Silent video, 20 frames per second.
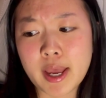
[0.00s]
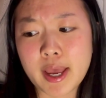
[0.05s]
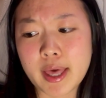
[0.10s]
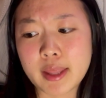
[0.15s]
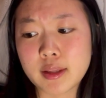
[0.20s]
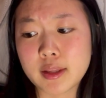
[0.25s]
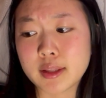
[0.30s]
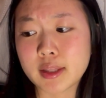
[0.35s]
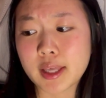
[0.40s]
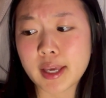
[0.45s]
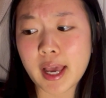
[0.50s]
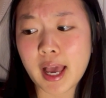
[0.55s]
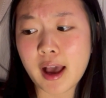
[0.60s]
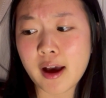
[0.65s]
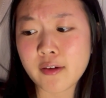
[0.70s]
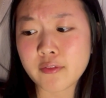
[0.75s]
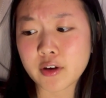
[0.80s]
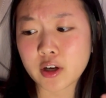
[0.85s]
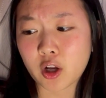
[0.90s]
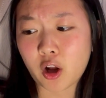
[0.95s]
And then they
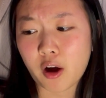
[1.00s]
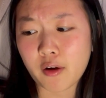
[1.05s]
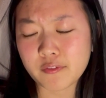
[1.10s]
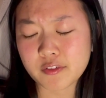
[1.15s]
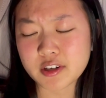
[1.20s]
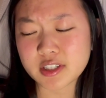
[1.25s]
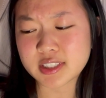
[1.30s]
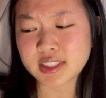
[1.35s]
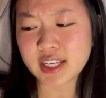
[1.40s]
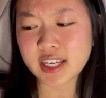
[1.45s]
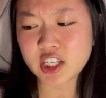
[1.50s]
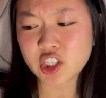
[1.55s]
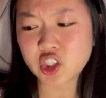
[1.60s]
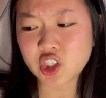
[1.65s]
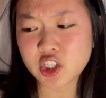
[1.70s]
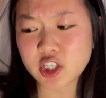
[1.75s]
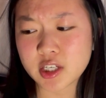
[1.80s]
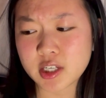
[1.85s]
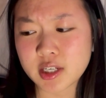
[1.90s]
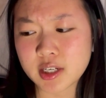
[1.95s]
have a
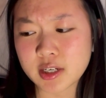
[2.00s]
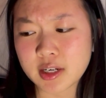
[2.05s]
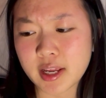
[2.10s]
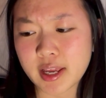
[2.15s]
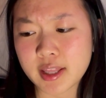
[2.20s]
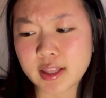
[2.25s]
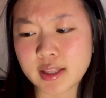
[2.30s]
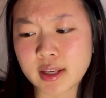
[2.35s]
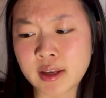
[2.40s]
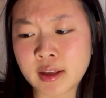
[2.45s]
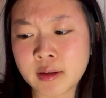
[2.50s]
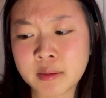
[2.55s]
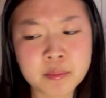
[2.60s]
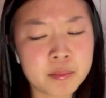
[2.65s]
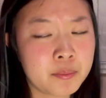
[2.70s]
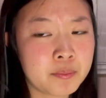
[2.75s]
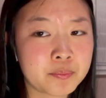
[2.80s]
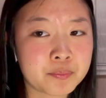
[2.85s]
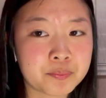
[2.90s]
conversation, and then